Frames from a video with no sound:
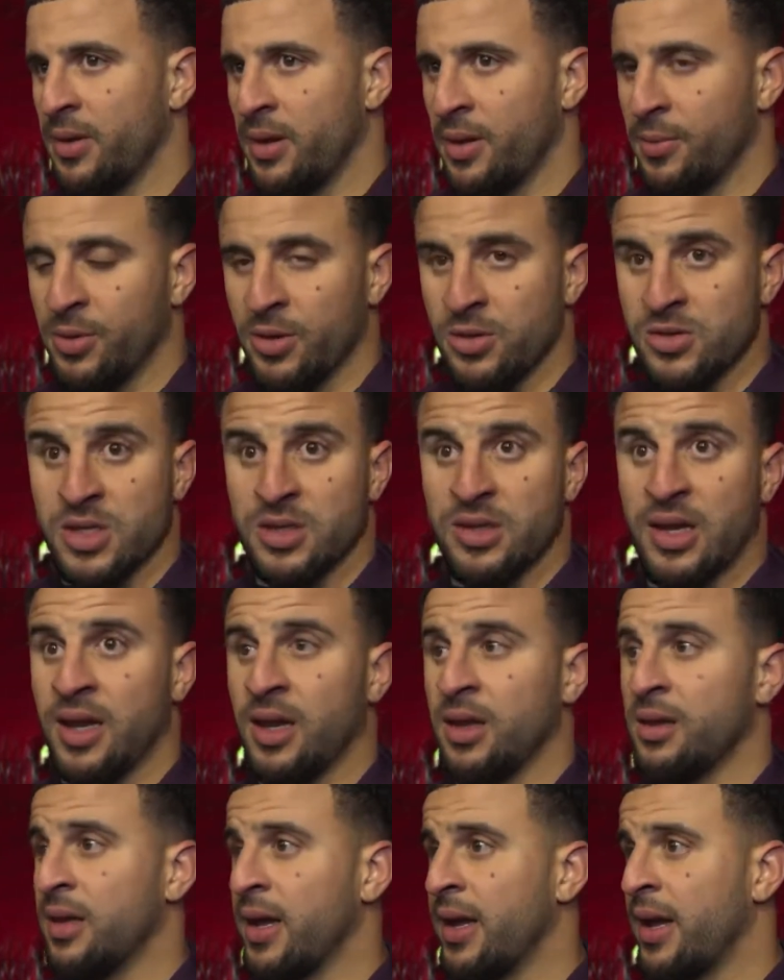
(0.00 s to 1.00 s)
He proves it
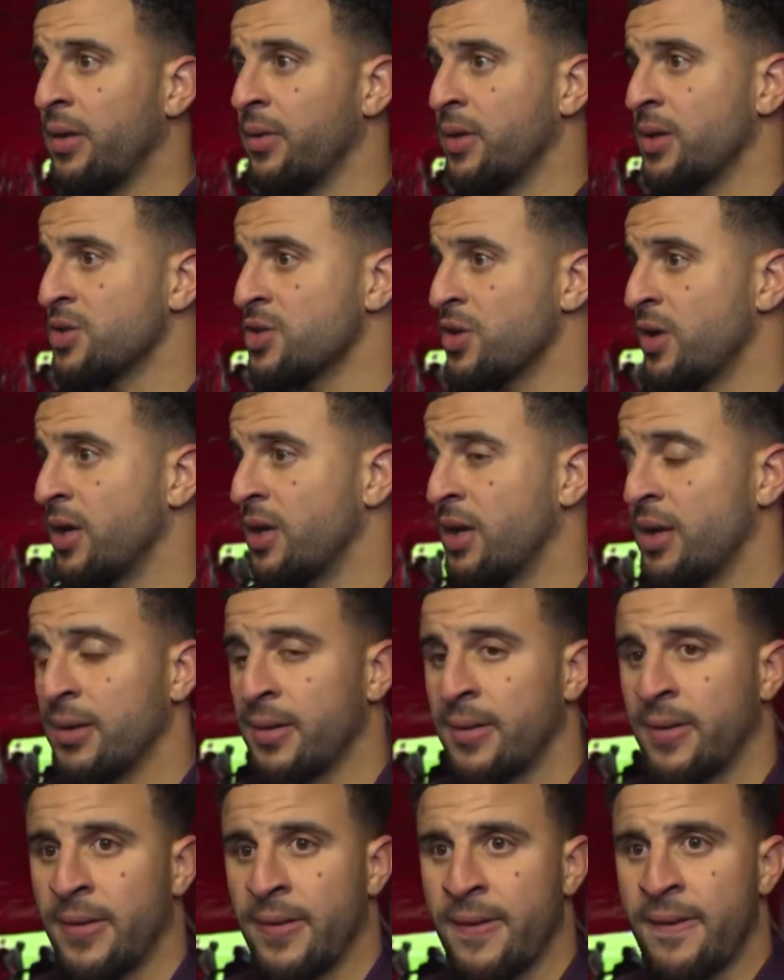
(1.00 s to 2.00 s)
day in, day out in training,
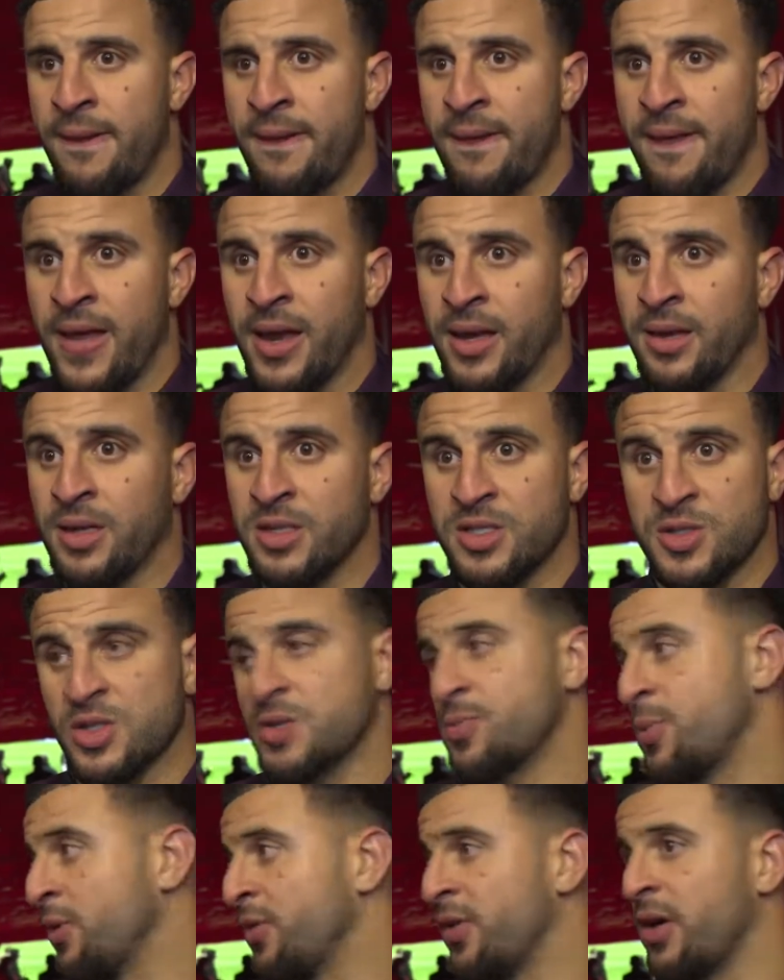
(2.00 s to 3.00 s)
and he's
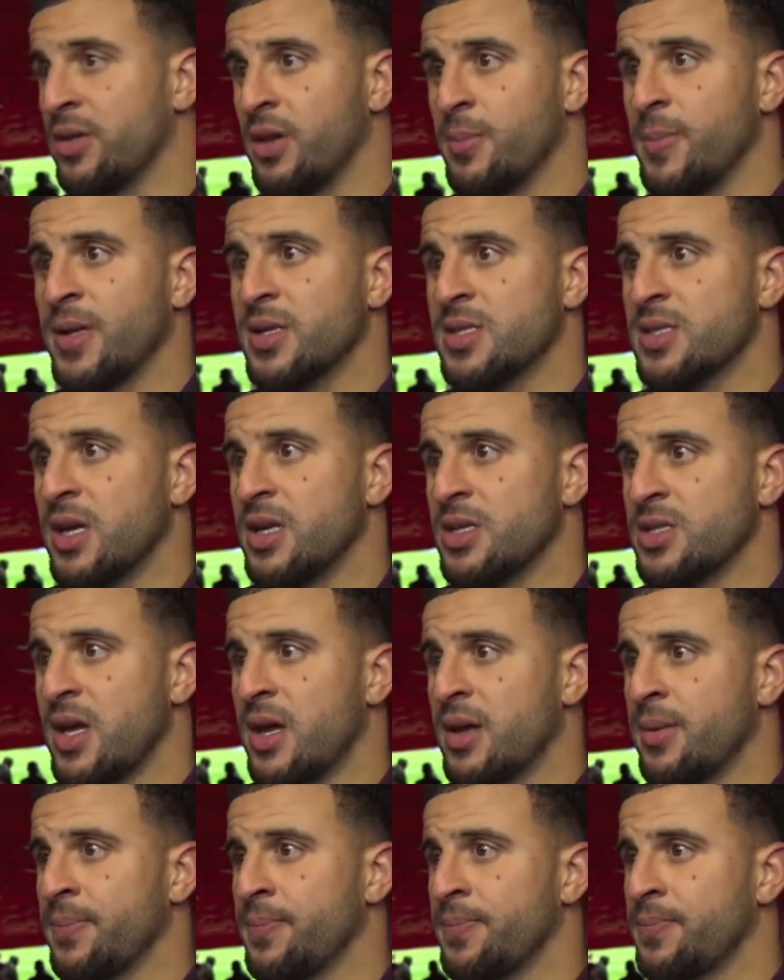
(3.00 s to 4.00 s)
just proved it on the big stage
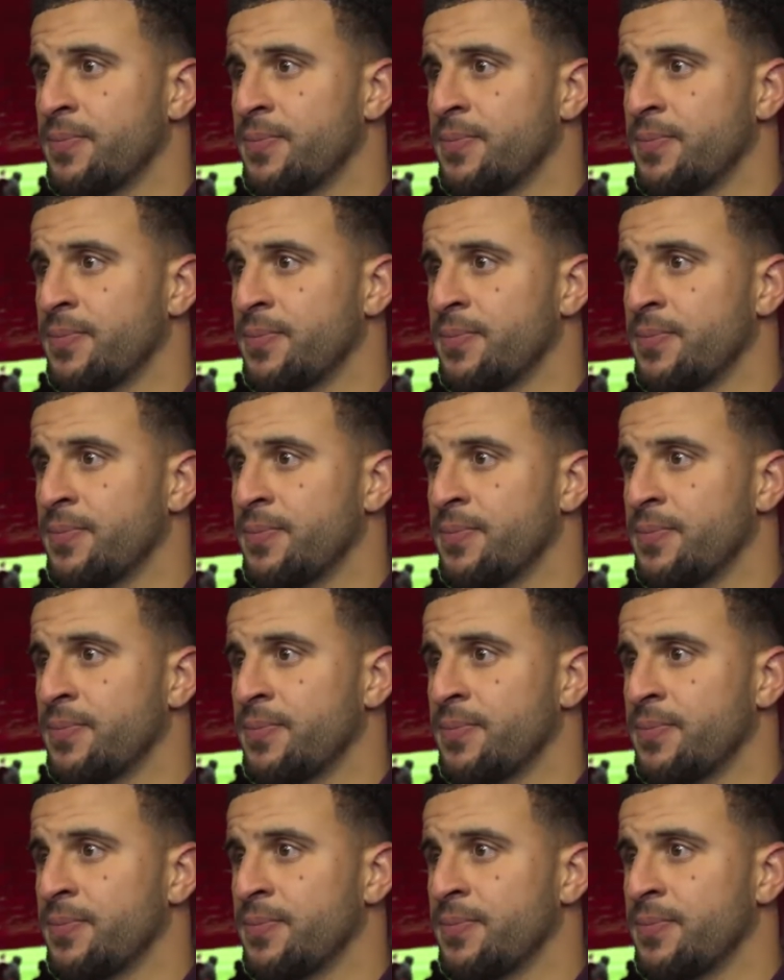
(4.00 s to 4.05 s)
there.